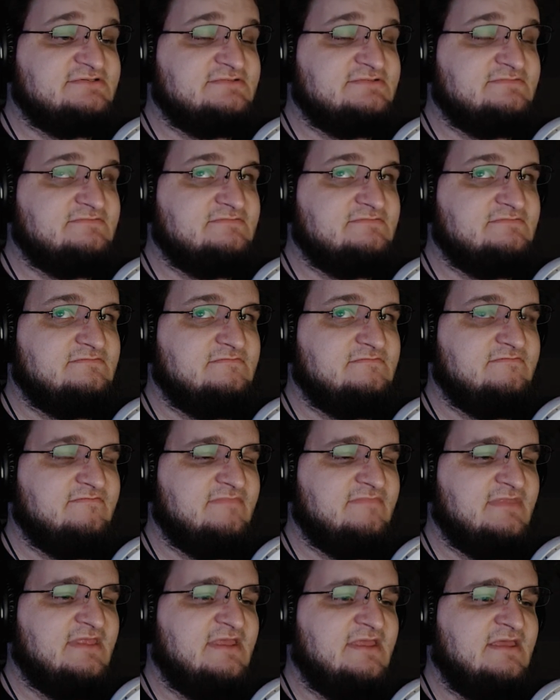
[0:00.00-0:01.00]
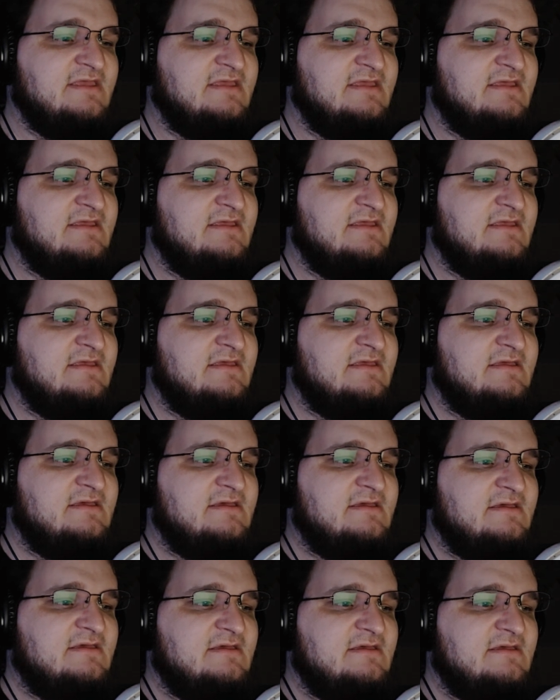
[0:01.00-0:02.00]

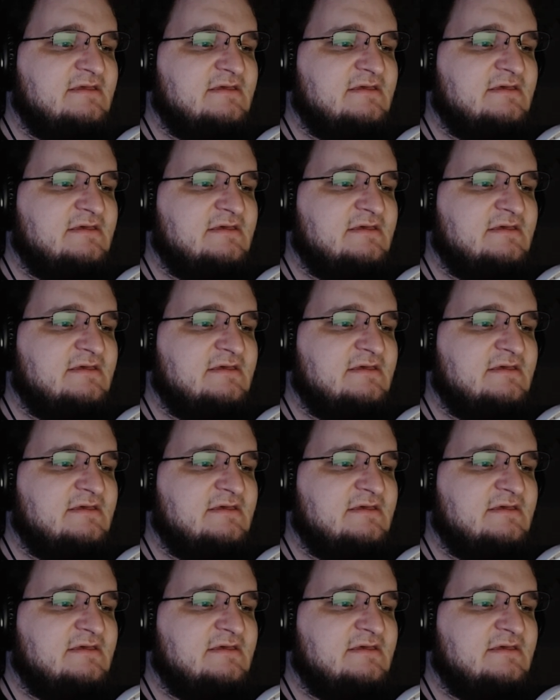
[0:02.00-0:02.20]
Nobody speaks.